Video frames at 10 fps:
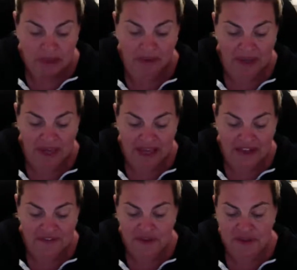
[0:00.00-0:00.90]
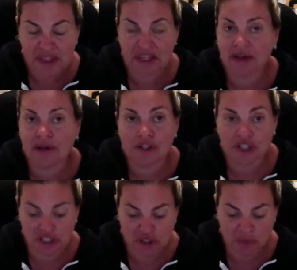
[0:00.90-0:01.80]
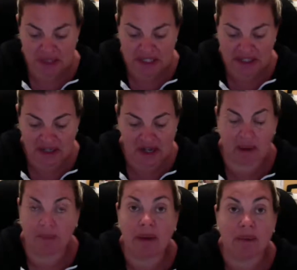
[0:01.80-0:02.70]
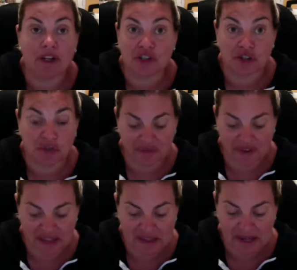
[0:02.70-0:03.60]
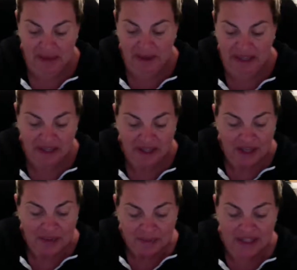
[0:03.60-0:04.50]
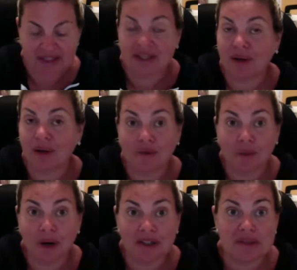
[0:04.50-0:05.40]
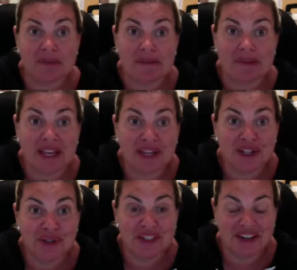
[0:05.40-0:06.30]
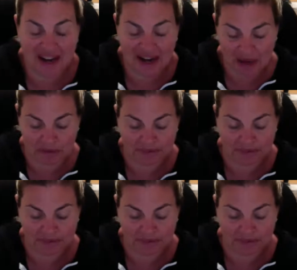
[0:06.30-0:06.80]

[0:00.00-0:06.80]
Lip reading: Okay, if you think, oh, she's too busy to come, I want you to invite them anyway because they're overworked. Maybe they can use a night out.